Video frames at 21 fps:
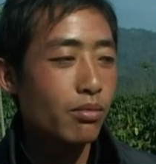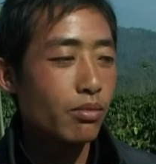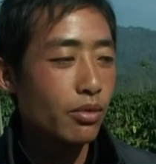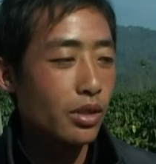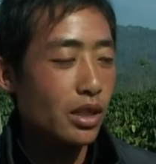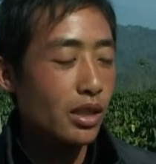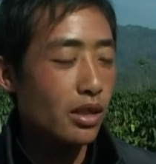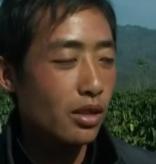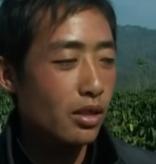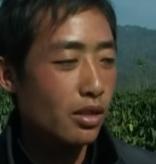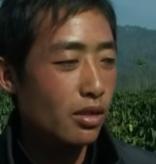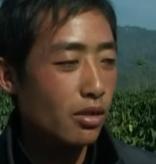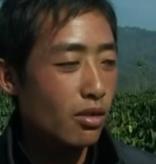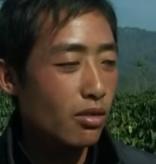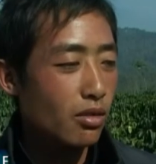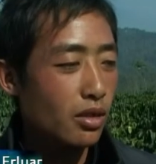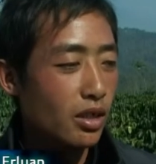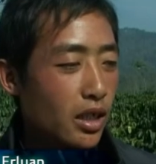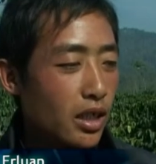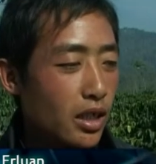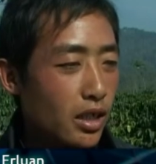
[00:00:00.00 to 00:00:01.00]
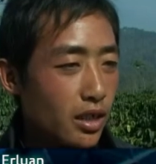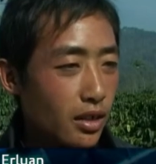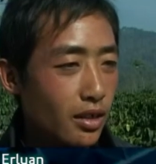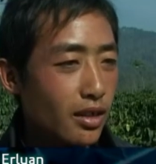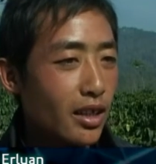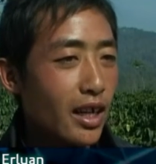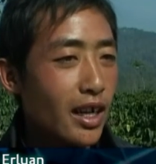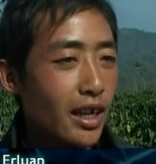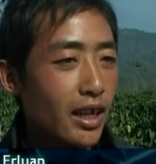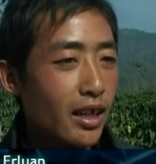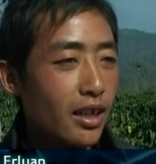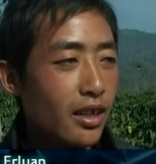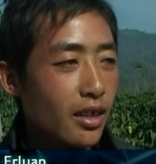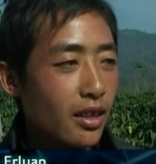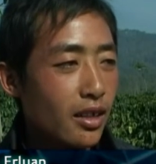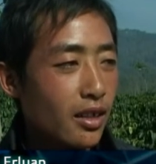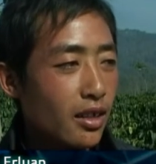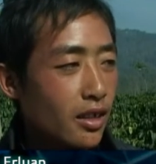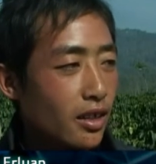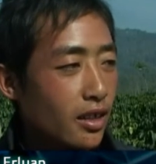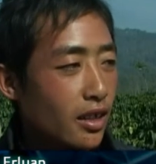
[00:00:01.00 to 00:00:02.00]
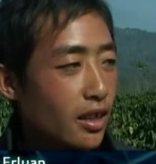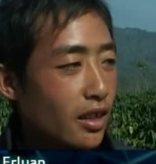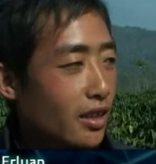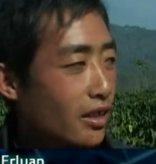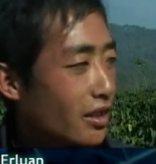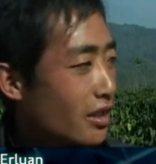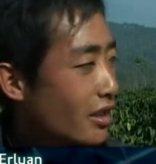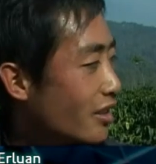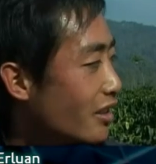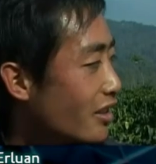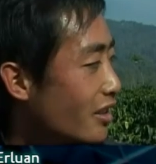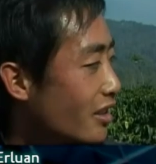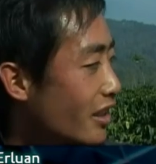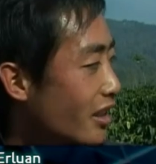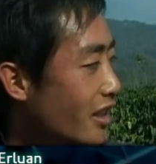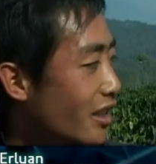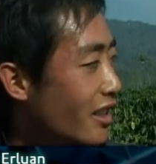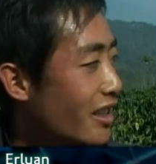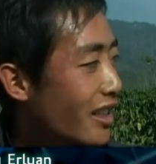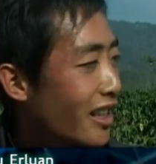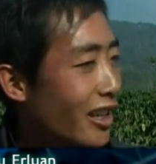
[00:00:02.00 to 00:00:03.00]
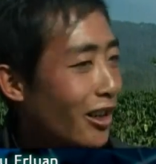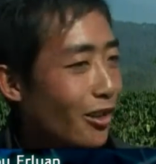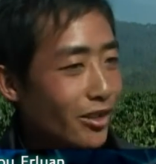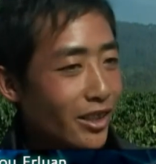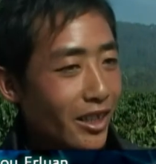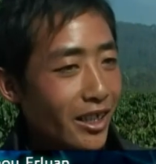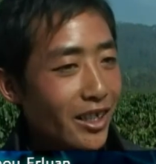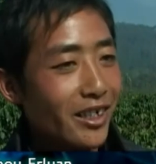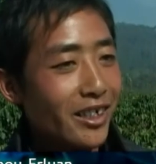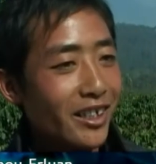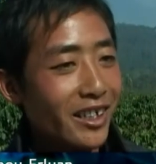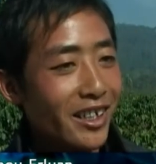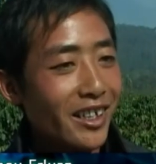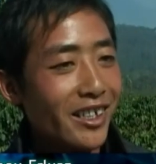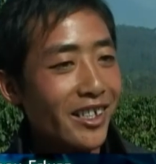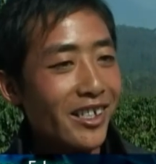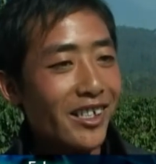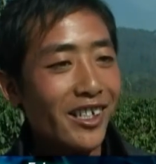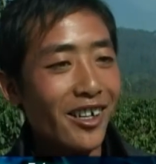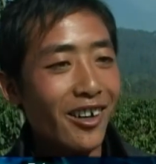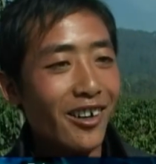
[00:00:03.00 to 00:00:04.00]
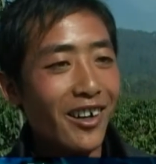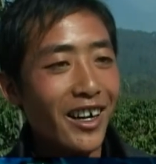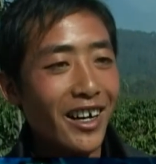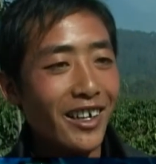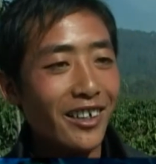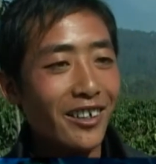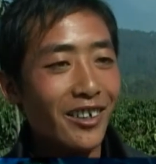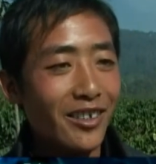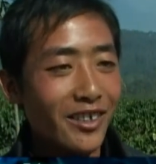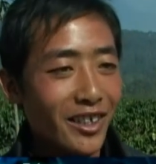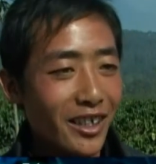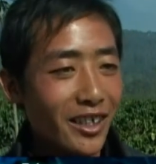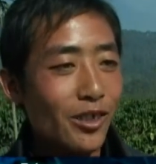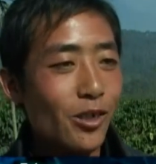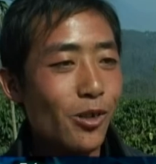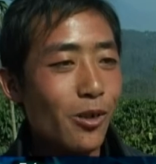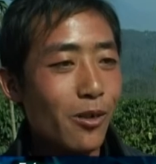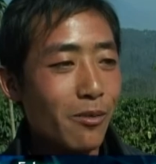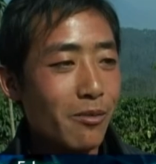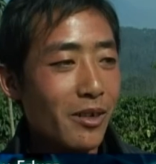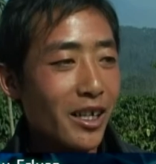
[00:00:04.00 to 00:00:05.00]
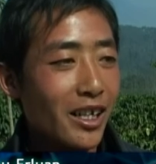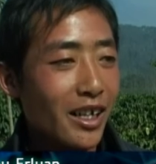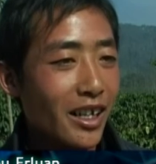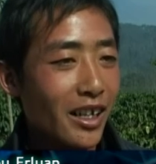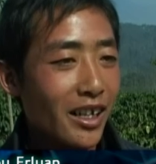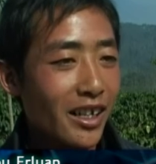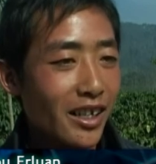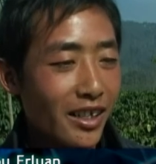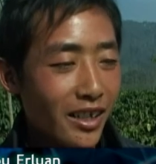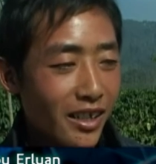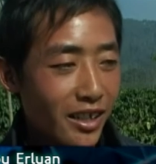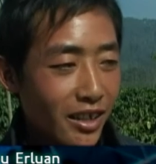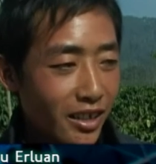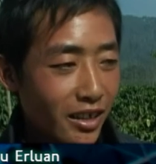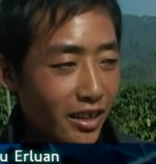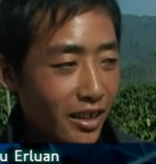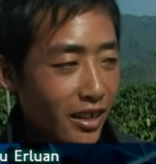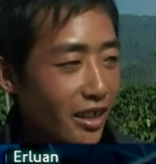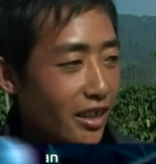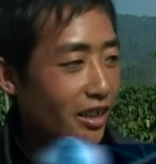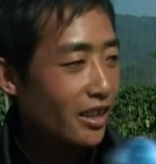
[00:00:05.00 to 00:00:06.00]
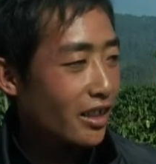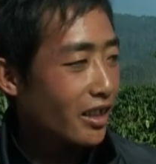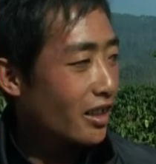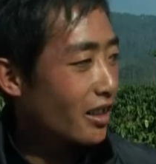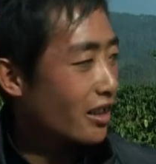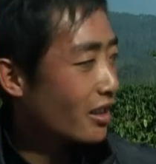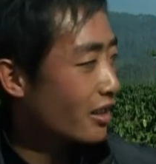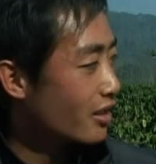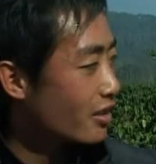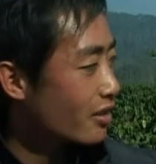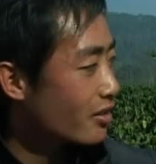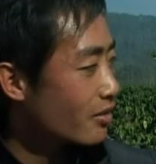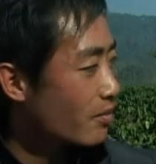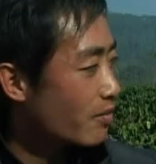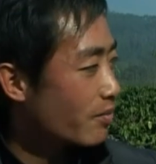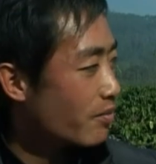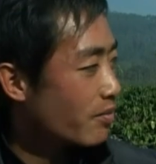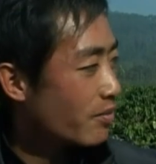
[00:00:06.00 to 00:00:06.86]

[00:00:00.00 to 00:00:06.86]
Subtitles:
It doesn't take a lot of work. Even the children and old folk here do it. And the income, well, it's quite nice.